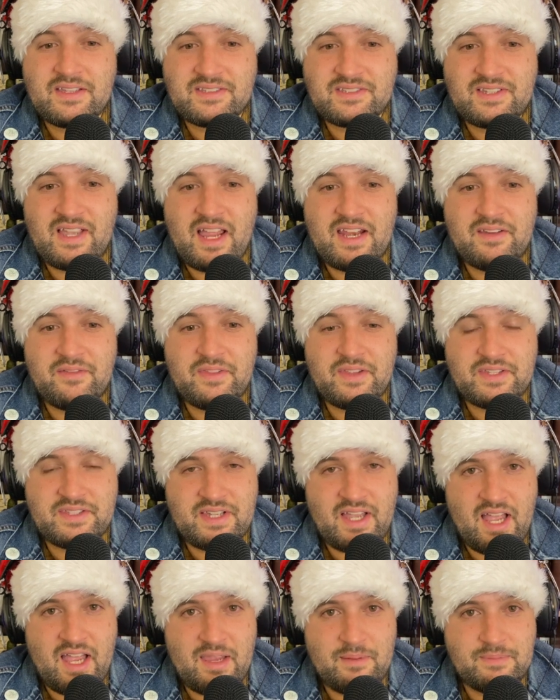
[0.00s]
a sign of the
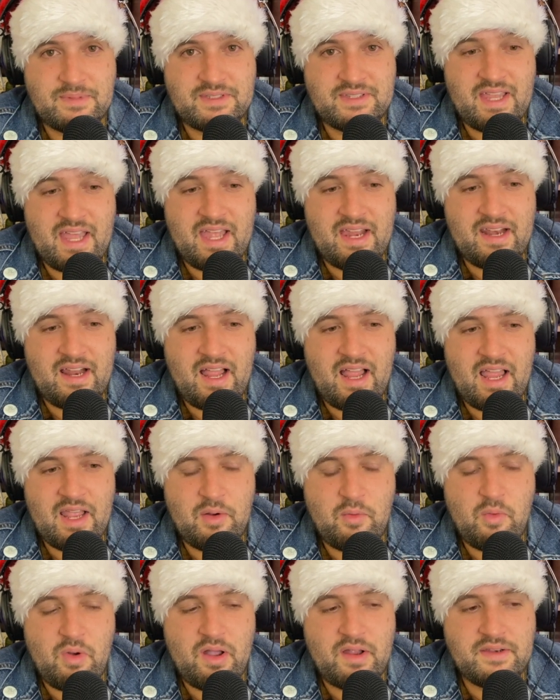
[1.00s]
times that I
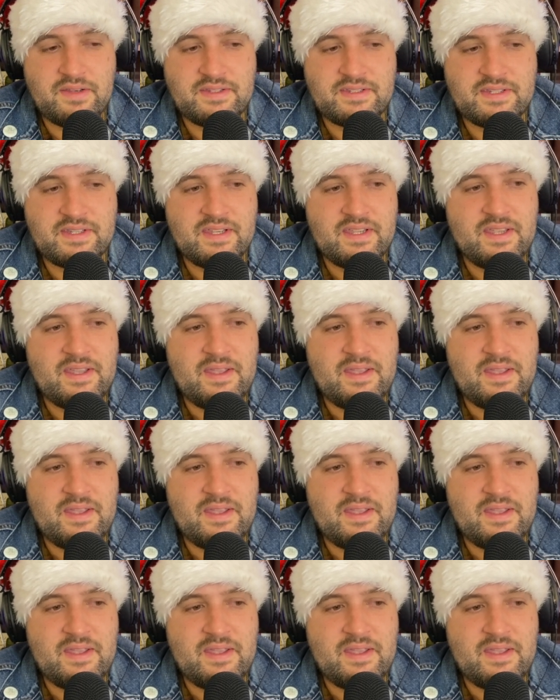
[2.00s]
want